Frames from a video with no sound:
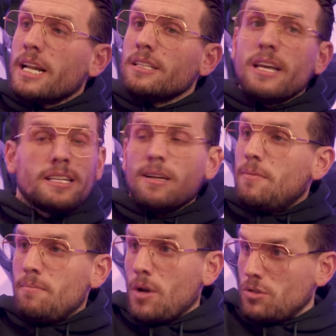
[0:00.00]
that takes
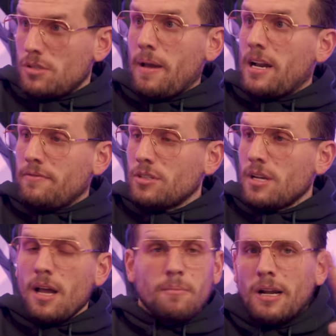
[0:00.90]
up the most amount of your
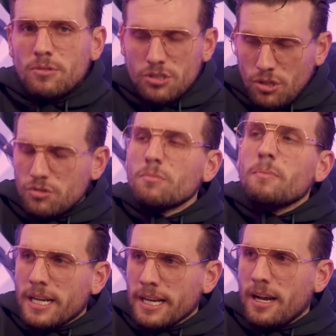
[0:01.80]
time? It was
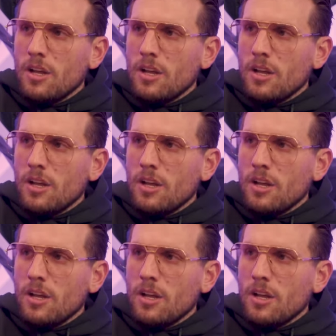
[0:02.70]
social media.